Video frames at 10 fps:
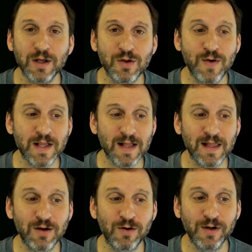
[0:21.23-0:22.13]
you get the
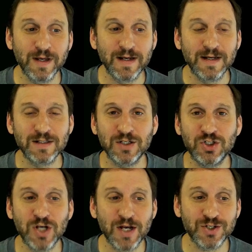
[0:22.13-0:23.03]
little
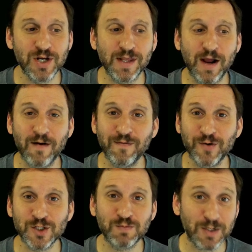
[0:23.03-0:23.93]
suggestion there
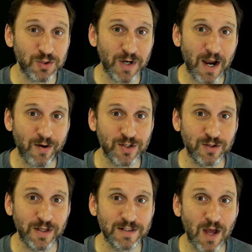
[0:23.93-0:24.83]
for a special
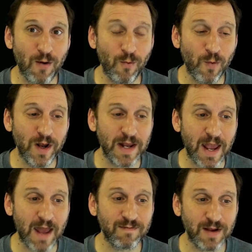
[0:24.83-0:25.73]
character that's a 1
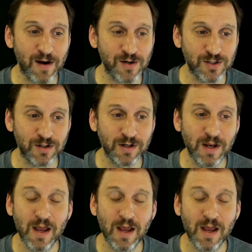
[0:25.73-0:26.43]
half character